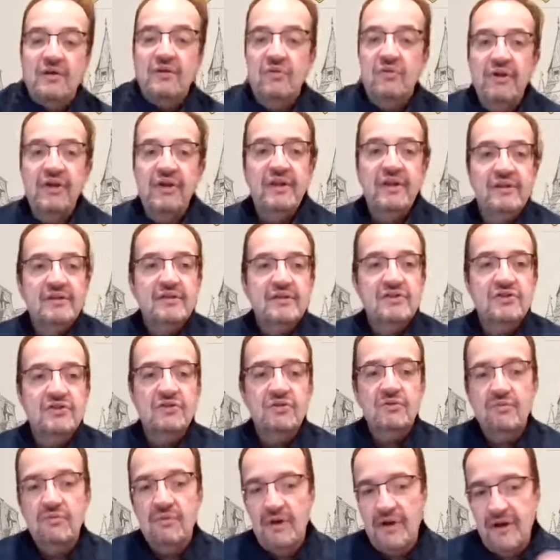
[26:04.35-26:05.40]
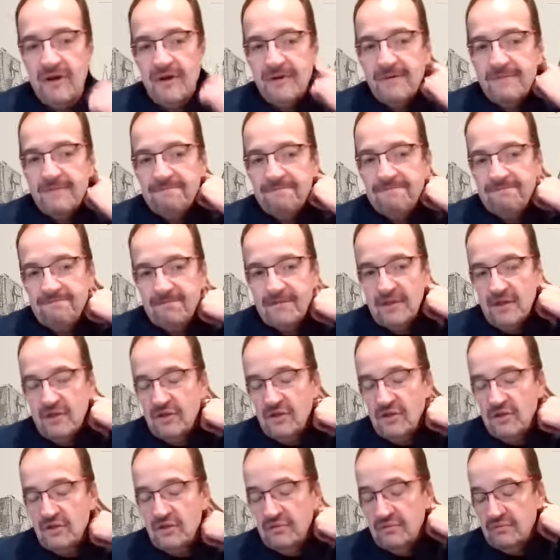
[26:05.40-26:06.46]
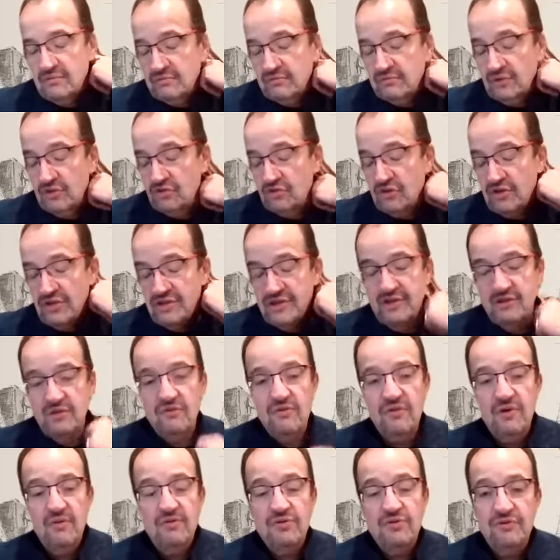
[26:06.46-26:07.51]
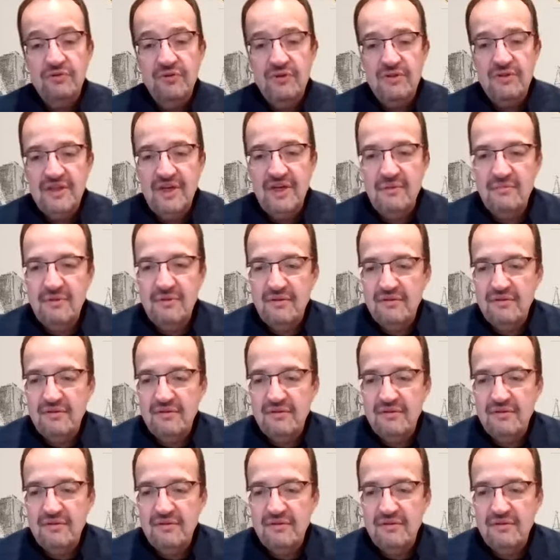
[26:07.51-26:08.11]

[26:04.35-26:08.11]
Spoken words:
Great. So, Troy, thank you very much for your time.